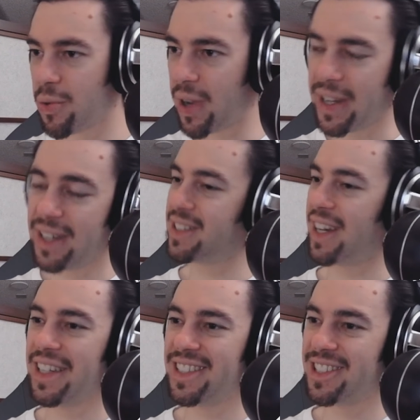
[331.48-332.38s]
I
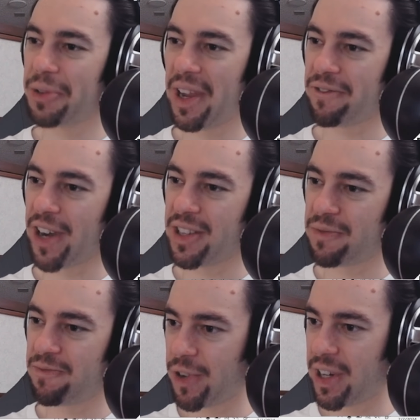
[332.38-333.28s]
still can't find this
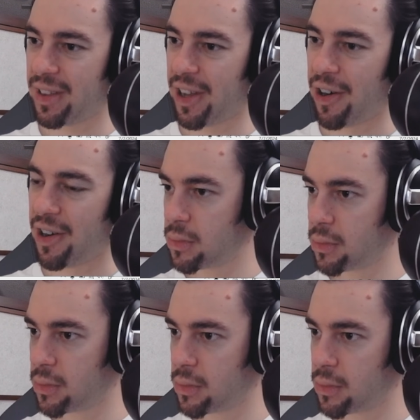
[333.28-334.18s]
freaking letter.
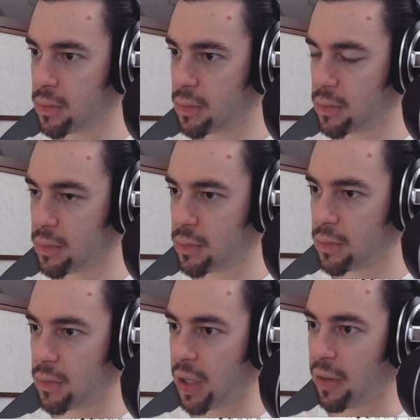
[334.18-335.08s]

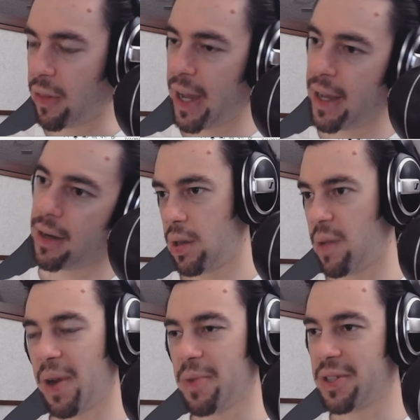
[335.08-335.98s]
Like that?
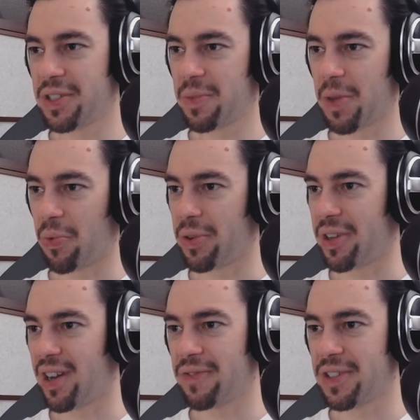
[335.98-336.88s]
Am I missing something really
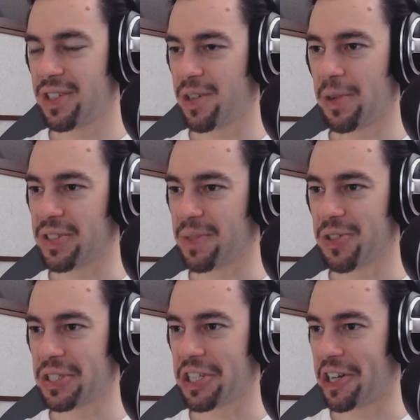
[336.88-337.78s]
obvious here because I'm
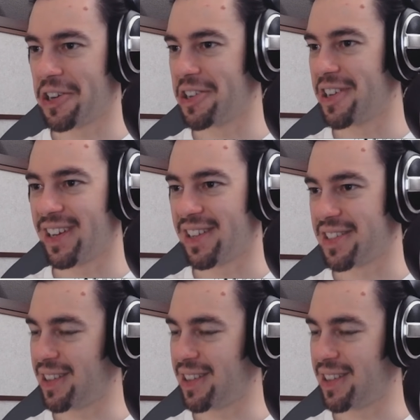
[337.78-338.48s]
just tired and it's